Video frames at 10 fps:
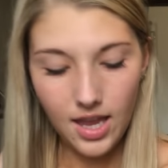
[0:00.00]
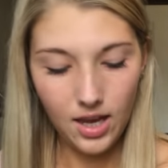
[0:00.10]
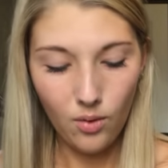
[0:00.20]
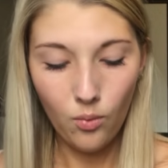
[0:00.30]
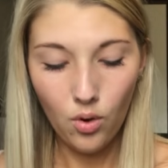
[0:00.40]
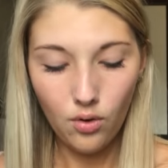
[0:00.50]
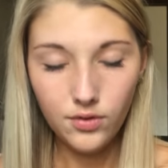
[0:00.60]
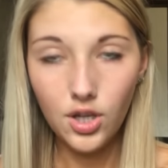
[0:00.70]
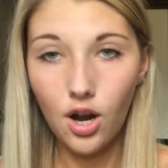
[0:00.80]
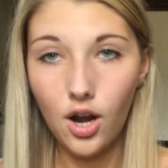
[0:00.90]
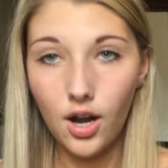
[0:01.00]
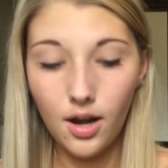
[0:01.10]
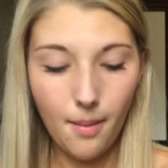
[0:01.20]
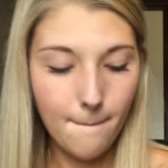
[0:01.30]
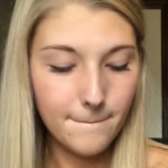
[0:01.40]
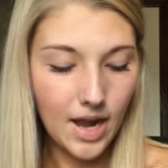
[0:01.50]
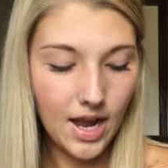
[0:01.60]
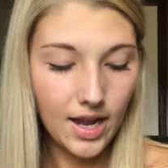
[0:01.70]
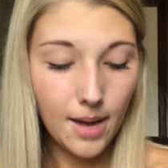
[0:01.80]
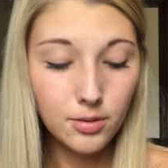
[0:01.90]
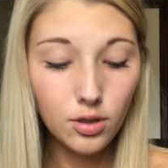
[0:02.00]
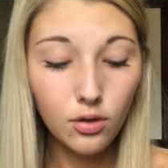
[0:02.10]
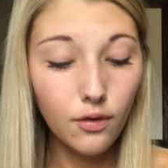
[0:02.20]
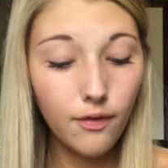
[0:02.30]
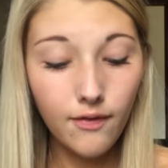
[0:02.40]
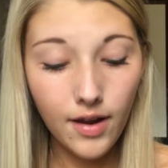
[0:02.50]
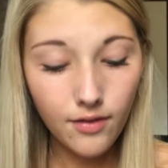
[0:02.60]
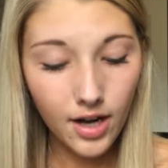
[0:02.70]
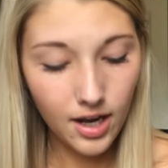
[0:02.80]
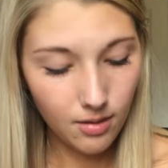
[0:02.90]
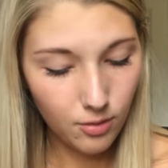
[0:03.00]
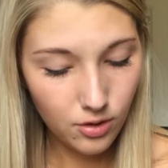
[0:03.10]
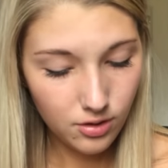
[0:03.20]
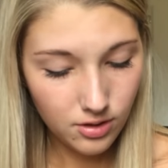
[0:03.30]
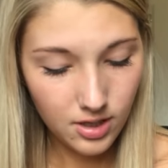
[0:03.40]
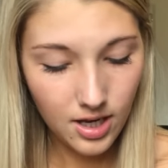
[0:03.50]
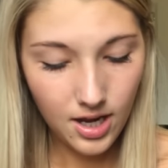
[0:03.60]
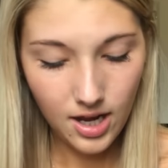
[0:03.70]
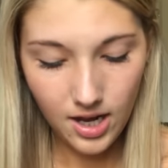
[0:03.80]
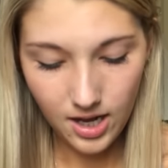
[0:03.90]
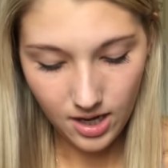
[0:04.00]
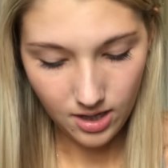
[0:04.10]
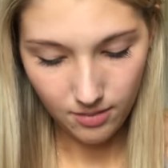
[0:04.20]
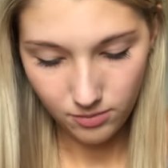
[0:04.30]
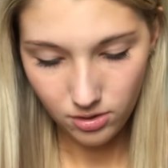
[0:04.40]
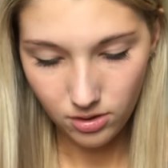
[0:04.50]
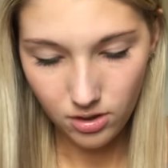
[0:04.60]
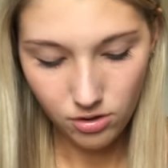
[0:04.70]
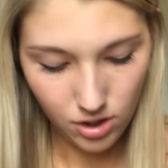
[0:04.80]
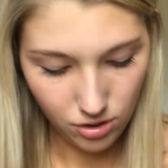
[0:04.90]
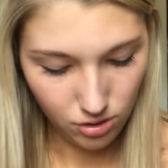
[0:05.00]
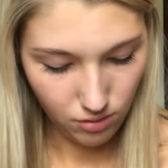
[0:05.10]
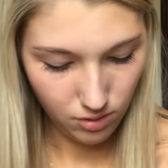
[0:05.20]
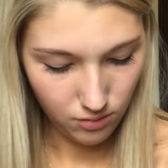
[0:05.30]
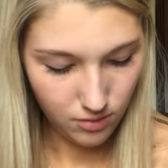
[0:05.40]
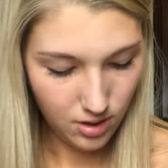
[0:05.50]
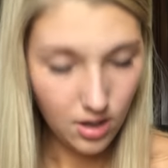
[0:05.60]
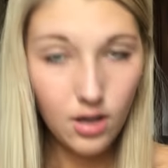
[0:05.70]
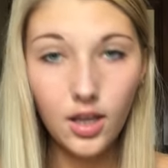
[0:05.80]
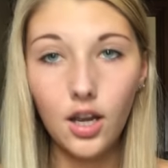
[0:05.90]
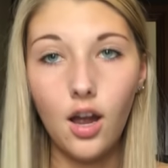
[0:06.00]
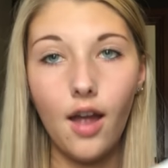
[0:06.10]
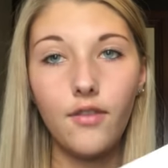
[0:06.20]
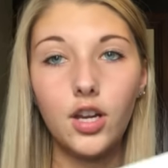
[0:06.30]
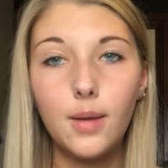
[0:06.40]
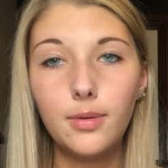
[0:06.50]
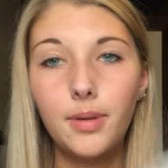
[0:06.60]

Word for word: And wolves are my absolute favorite animals. And I'm gonna try to show you. Like every couple